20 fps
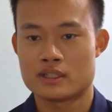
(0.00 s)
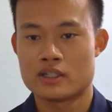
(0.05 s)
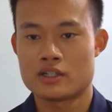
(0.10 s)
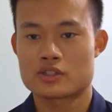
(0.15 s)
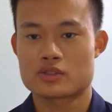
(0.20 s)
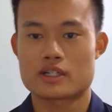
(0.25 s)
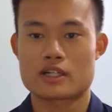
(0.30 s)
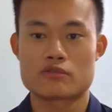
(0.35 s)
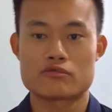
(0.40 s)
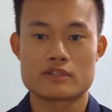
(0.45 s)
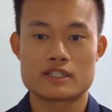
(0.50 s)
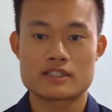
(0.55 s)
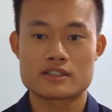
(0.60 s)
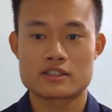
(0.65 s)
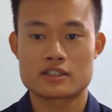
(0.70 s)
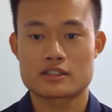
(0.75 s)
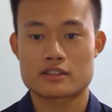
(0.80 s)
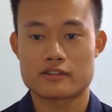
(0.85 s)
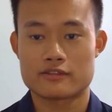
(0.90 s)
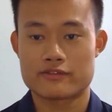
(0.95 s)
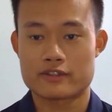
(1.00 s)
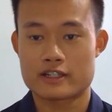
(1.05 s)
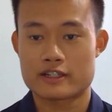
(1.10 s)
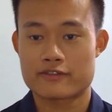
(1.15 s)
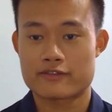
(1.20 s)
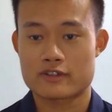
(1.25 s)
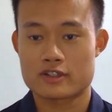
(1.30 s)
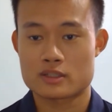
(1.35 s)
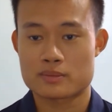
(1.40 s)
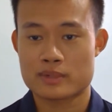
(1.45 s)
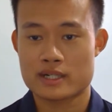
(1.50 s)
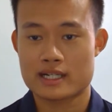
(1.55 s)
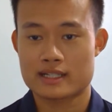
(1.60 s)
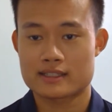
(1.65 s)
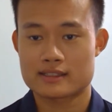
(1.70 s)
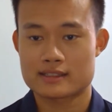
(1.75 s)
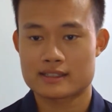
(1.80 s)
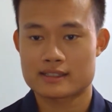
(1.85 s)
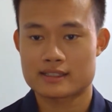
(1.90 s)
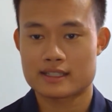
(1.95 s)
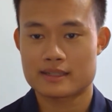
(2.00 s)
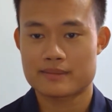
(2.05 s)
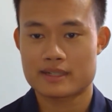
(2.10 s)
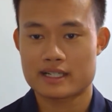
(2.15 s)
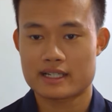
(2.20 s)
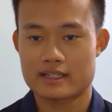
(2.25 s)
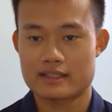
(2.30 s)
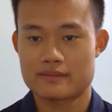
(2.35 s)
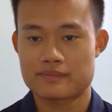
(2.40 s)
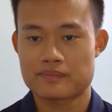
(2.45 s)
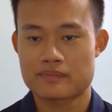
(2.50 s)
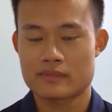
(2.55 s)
So I retook the very first practice exam I had,